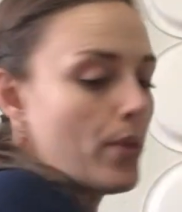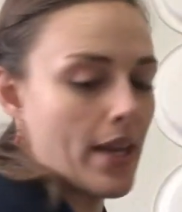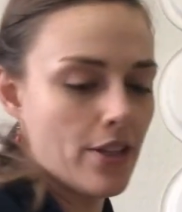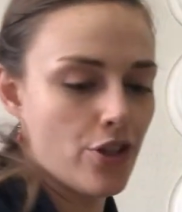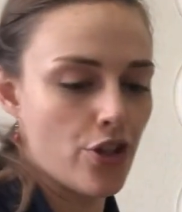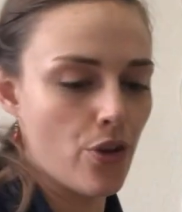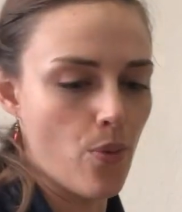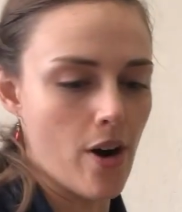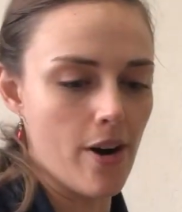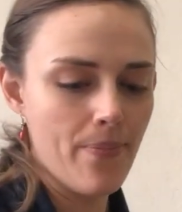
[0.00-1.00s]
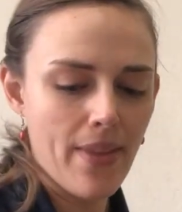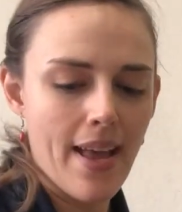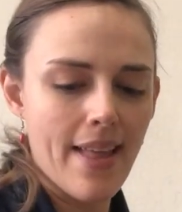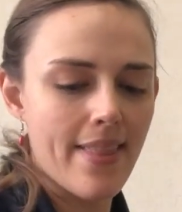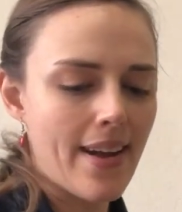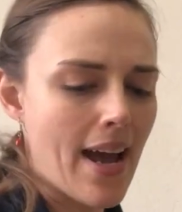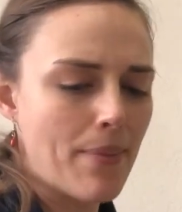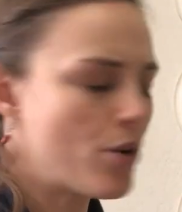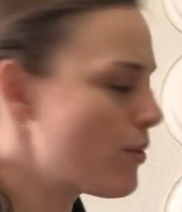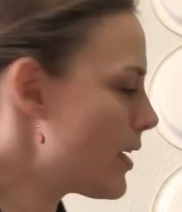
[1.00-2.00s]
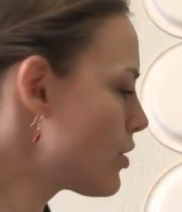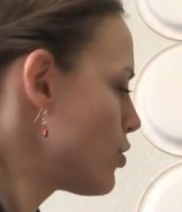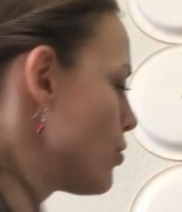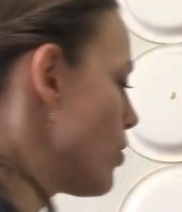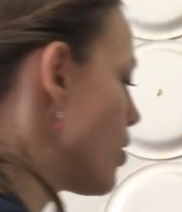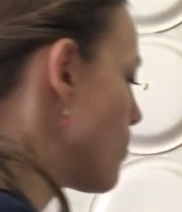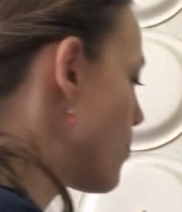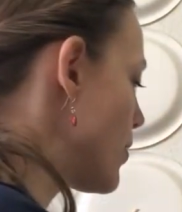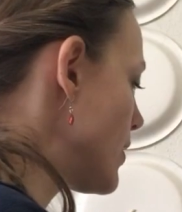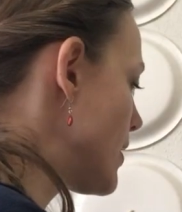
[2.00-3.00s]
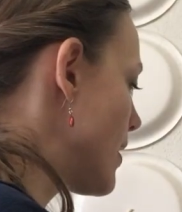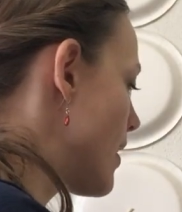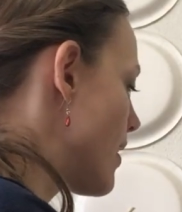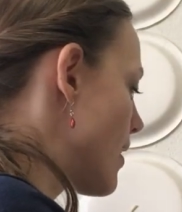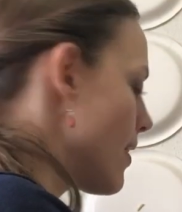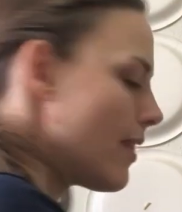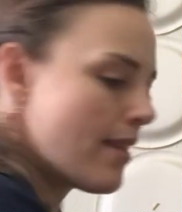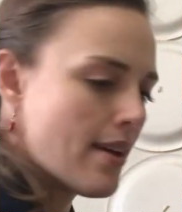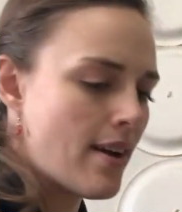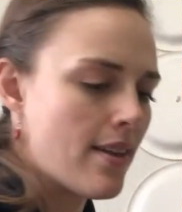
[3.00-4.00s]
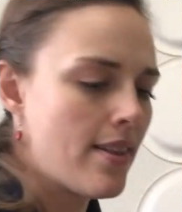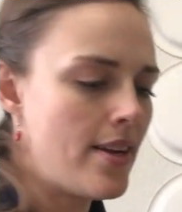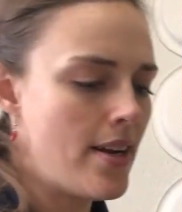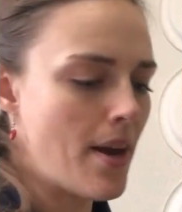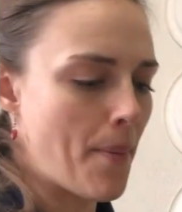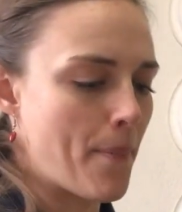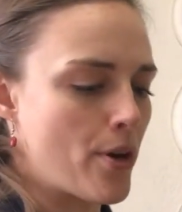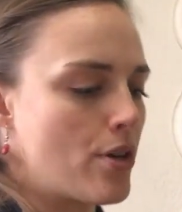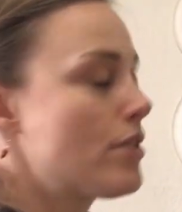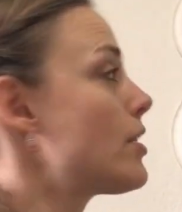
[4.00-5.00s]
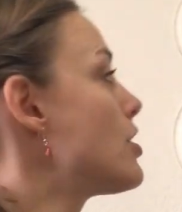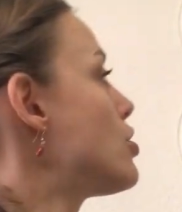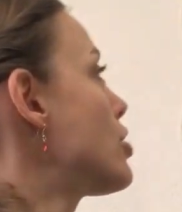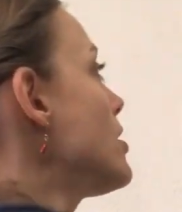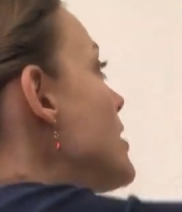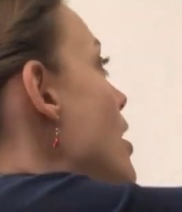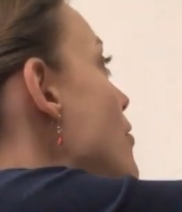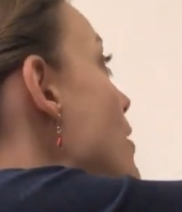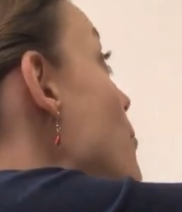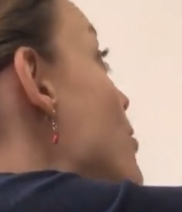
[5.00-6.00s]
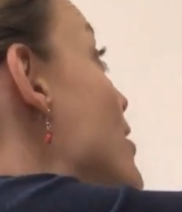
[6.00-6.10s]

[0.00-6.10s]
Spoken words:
plates to the wall, then I'm going to put the numbers just how they